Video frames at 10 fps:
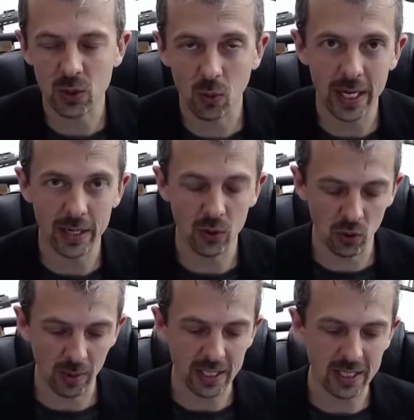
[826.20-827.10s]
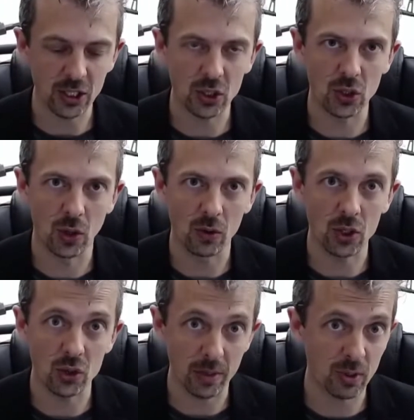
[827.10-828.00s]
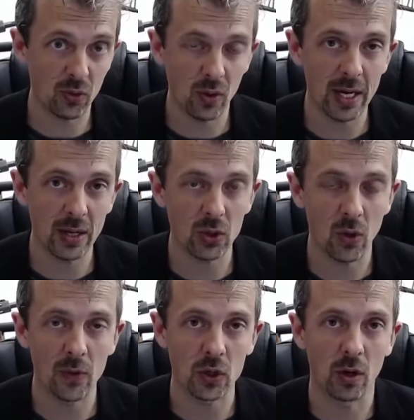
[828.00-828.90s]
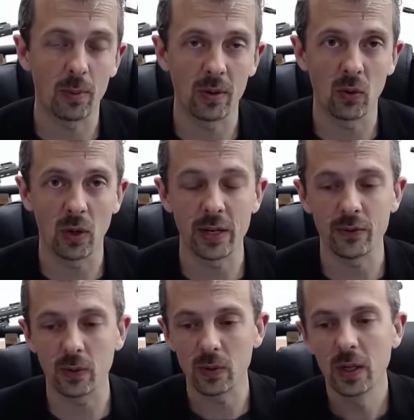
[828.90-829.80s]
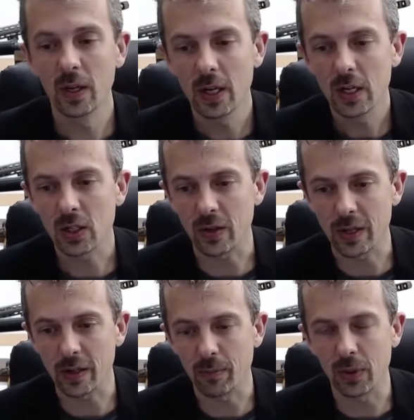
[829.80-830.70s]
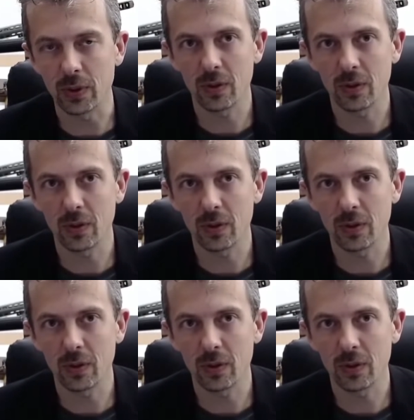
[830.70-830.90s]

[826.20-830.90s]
why you normally see long strips of rails on the top of a rifle, so that you can put